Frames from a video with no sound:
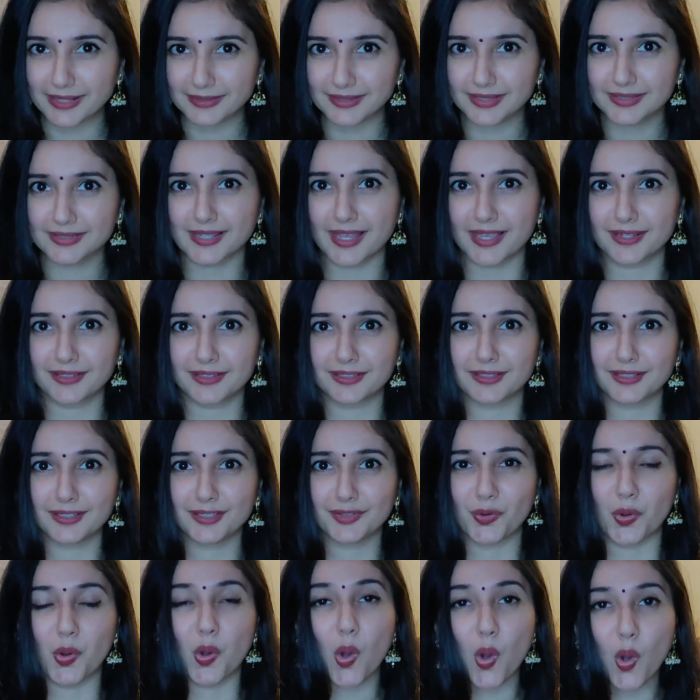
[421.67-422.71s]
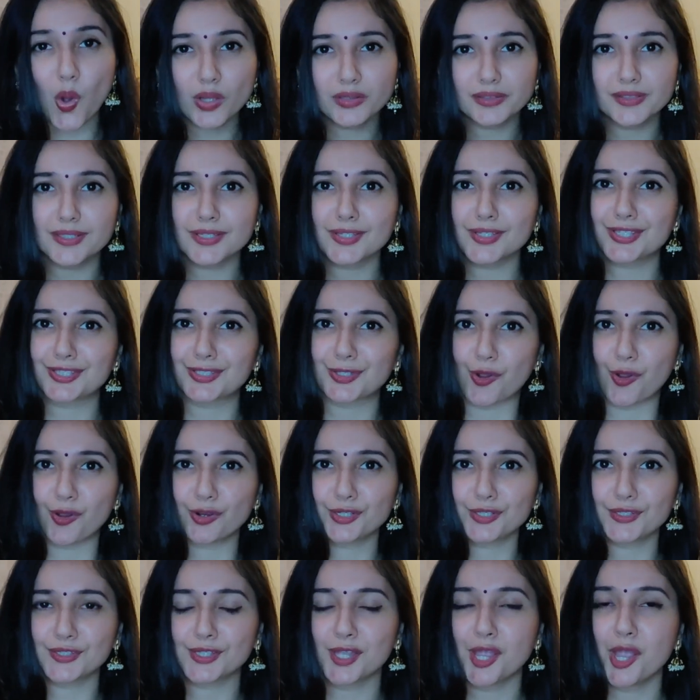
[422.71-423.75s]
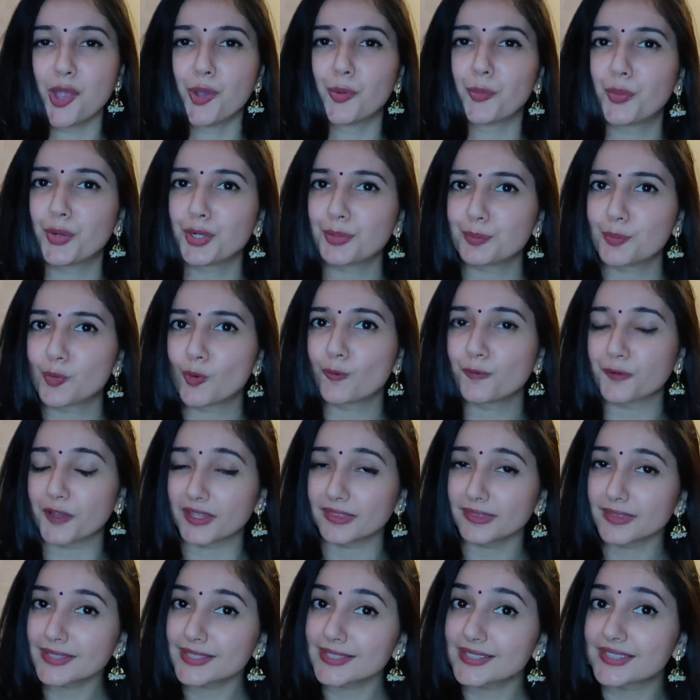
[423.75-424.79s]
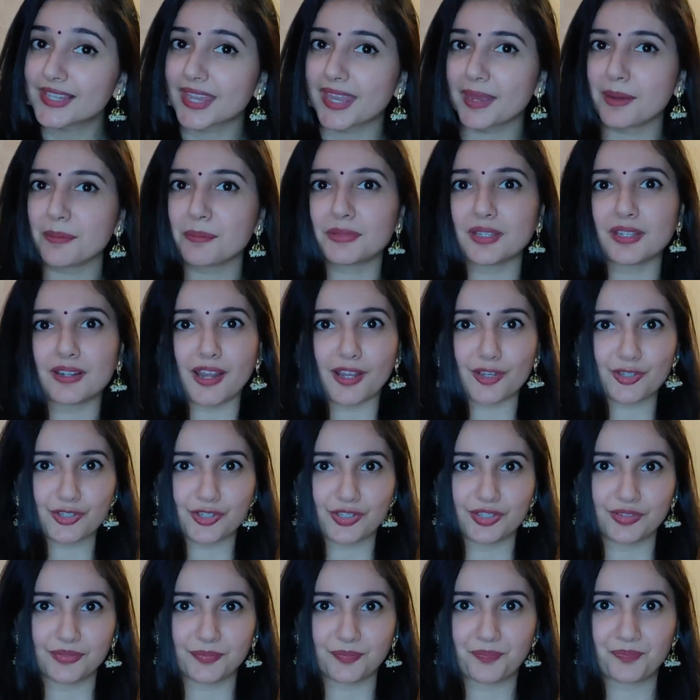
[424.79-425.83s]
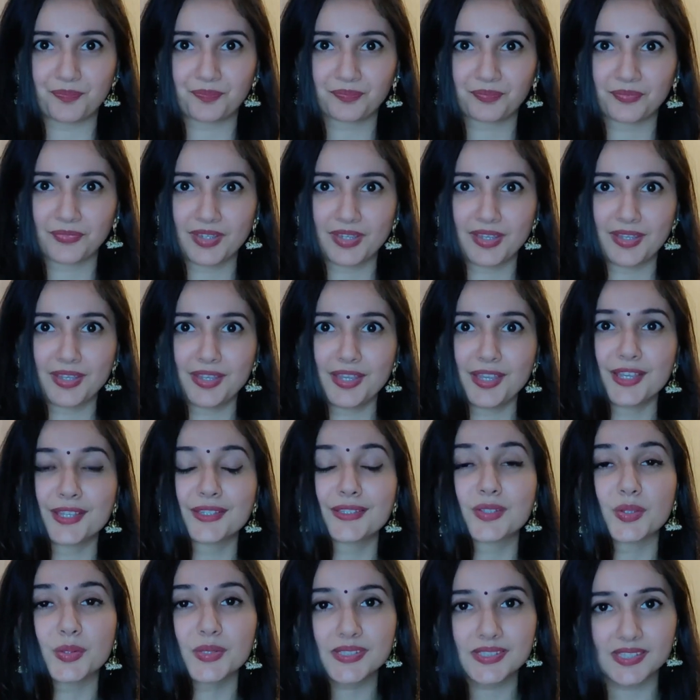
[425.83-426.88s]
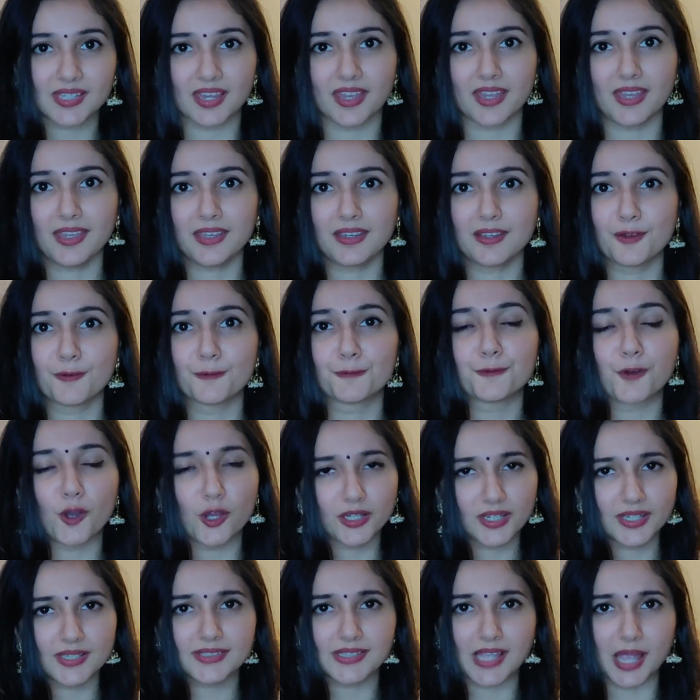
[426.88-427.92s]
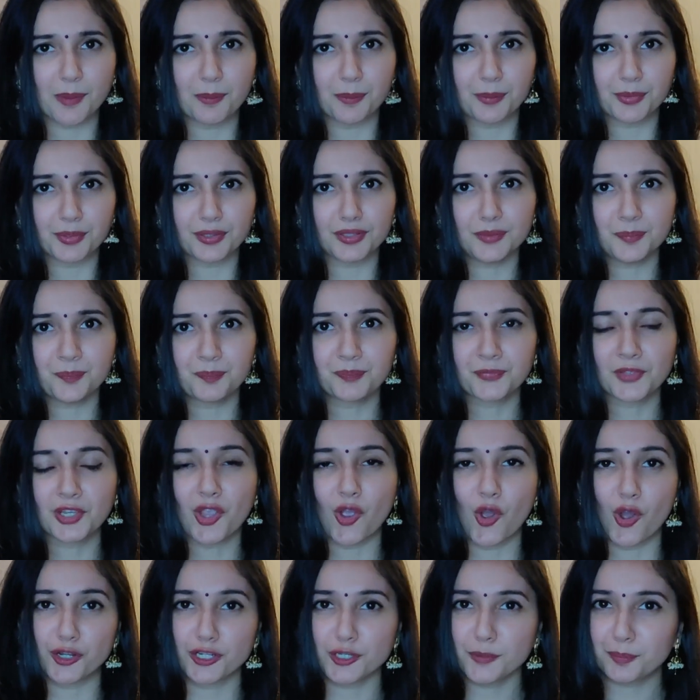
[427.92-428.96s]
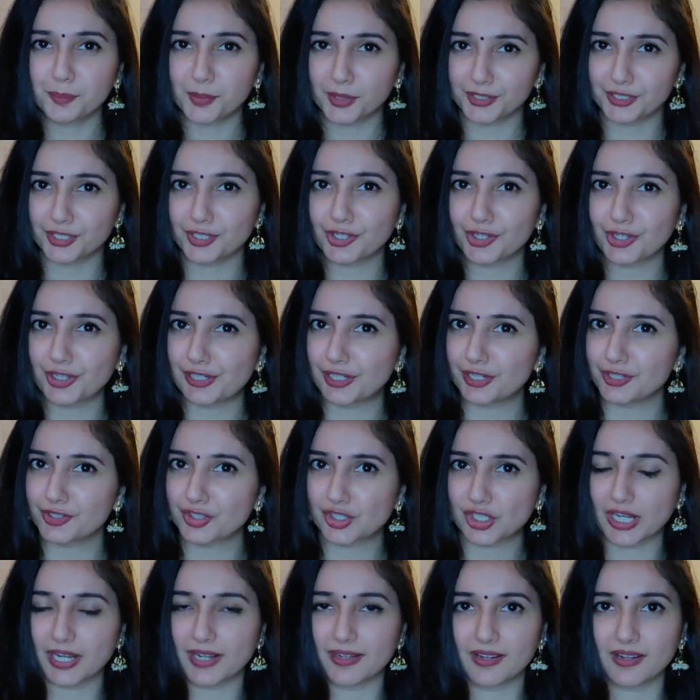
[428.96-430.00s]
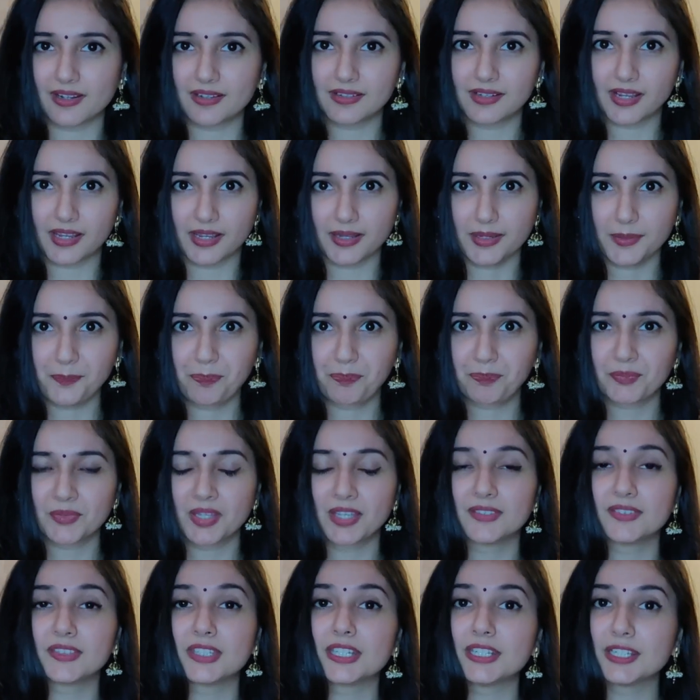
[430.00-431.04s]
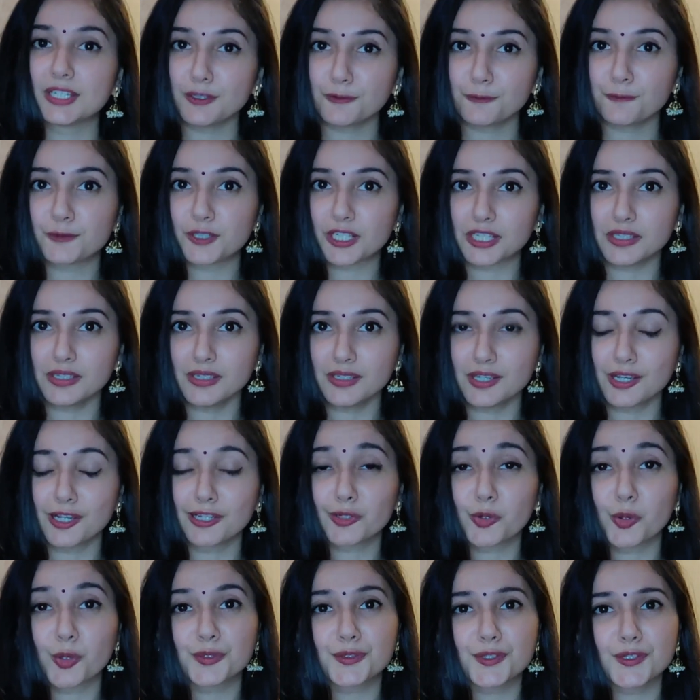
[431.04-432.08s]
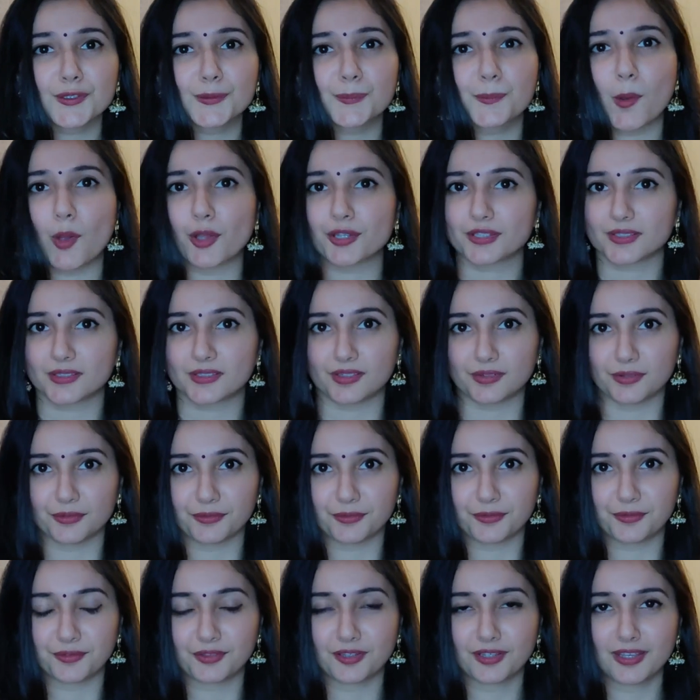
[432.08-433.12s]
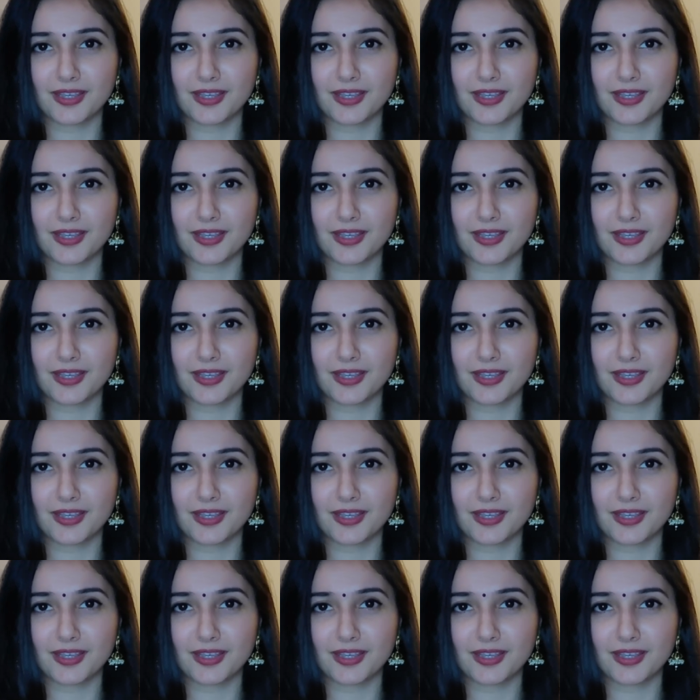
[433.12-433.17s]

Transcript: necessarily all these stocks would move in the same direction. So, say, for example, on a particular trading day, the Nifty closes positive.